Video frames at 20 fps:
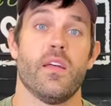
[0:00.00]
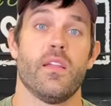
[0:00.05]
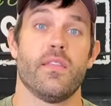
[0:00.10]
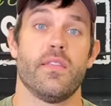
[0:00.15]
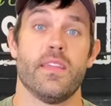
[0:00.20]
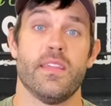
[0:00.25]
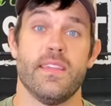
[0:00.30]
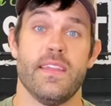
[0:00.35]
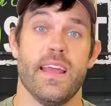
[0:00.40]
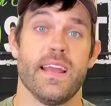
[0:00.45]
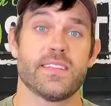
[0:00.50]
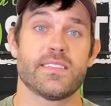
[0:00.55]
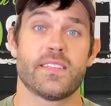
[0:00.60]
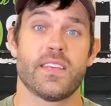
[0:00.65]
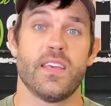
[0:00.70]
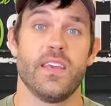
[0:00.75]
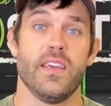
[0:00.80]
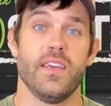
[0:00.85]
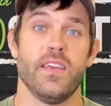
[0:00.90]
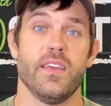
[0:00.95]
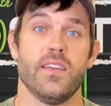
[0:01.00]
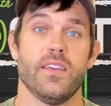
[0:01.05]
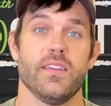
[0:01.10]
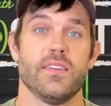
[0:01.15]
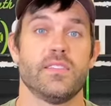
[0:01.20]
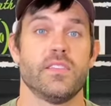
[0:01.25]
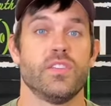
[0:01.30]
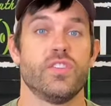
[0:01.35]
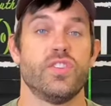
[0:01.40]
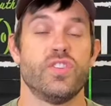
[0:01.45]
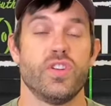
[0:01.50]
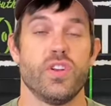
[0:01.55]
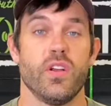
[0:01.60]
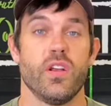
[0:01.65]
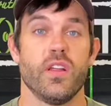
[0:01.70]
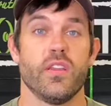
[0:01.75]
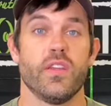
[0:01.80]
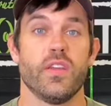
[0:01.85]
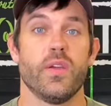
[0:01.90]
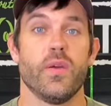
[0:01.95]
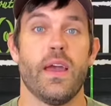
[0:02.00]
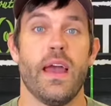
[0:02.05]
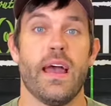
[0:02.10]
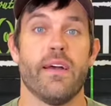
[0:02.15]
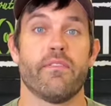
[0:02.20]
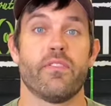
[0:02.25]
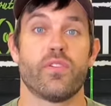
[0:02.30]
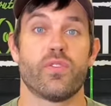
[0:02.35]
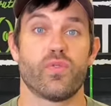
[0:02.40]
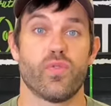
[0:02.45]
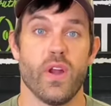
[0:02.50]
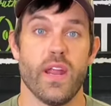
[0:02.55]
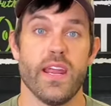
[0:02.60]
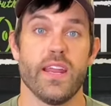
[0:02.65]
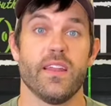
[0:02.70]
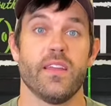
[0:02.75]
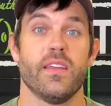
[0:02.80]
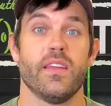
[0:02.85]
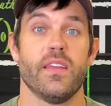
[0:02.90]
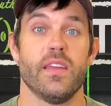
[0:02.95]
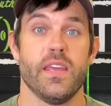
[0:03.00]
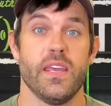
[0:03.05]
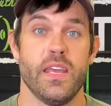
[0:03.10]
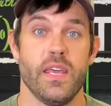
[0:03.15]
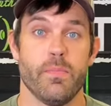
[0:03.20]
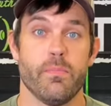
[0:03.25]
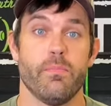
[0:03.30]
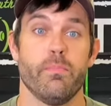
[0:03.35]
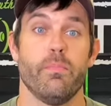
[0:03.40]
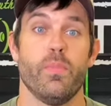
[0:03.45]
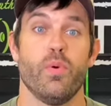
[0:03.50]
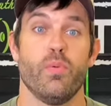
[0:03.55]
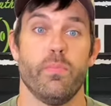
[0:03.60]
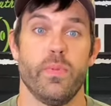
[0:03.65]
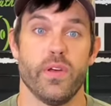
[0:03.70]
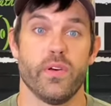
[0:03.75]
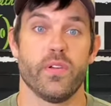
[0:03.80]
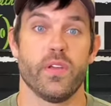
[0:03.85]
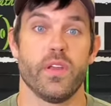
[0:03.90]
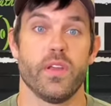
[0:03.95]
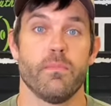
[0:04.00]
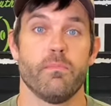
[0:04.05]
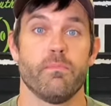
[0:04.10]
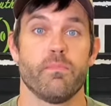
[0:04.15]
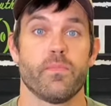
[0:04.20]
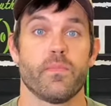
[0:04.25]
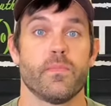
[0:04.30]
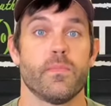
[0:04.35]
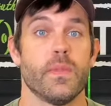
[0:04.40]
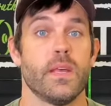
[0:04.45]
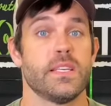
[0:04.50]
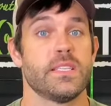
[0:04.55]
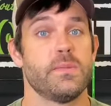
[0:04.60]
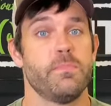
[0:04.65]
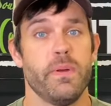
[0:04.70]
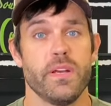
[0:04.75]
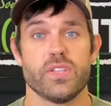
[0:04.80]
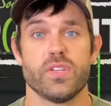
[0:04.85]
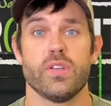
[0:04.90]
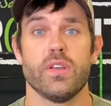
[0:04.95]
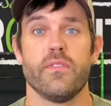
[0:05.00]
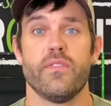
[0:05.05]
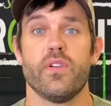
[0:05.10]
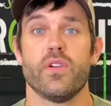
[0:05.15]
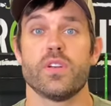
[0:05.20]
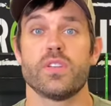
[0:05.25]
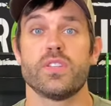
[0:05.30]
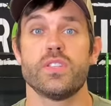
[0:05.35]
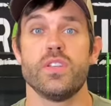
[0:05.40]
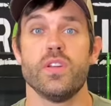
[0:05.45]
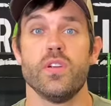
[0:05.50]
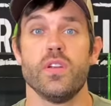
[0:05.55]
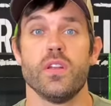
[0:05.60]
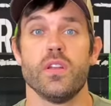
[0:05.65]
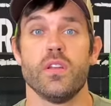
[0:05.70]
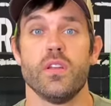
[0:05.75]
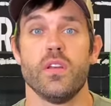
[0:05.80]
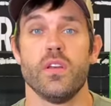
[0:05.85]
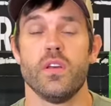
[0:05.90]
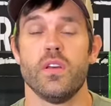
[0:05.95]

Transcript: The next key is ensuring that you have great hip mobility, especially if you're a student,